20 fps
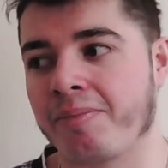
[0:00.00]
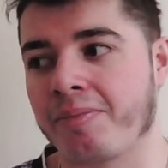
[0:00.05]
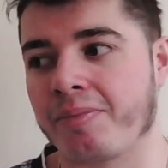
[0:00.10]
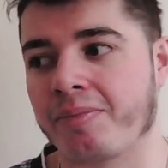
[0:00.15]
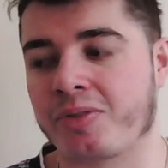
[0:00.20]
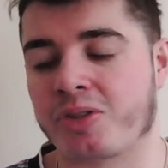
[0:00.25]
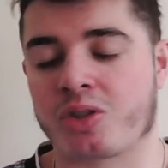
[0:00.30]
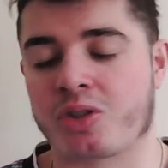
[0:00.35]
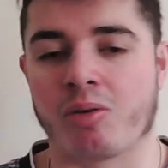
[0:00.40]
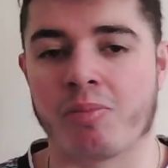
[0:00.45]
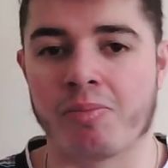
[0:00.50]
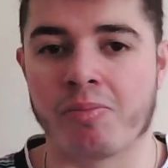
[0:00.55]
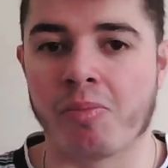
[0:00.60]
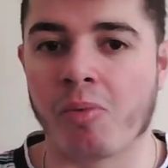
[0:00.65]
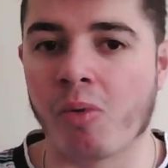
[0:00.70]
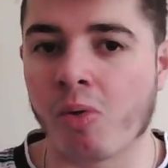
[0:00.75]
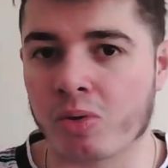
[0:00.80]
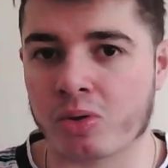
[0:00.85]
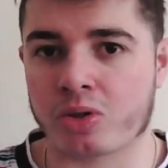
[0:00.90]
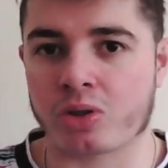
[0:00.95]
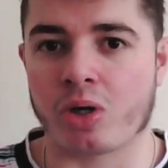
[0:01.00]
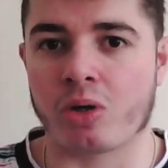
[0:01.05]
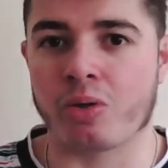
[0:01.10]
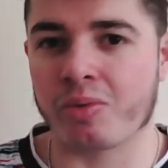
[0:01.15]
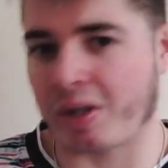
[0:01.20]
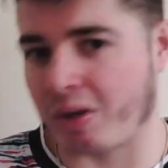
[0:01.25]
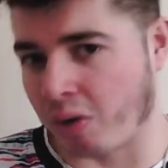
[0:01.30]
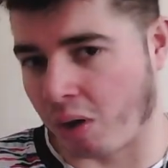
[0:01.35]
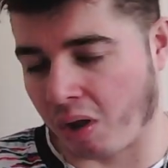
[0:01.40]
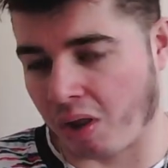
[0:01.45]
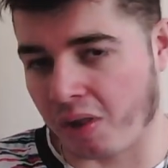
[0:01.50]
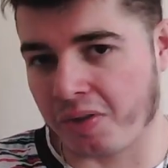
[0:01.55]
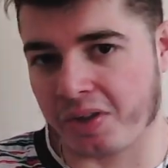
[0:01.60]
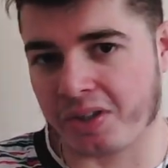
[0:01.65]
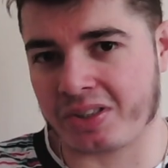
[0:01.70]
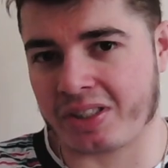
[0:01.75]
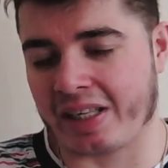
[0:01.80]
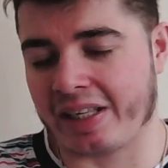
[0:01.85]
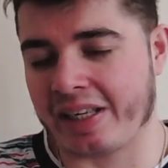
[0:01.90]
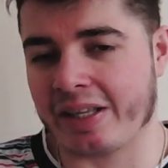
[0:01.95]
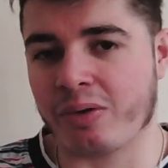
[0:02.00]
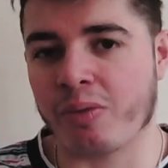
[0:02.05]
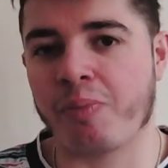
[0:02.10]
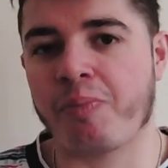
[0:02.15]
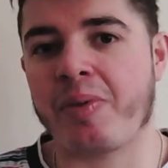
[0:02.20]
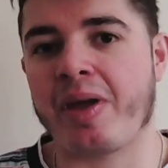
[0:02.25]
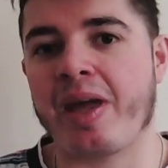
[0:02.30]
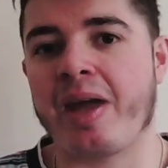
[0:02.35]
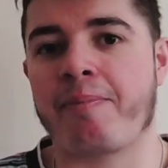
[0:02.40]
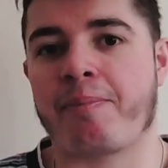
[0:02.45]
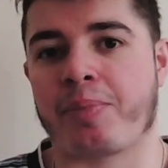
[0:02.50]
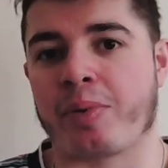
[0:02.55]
some more so than others a little bit,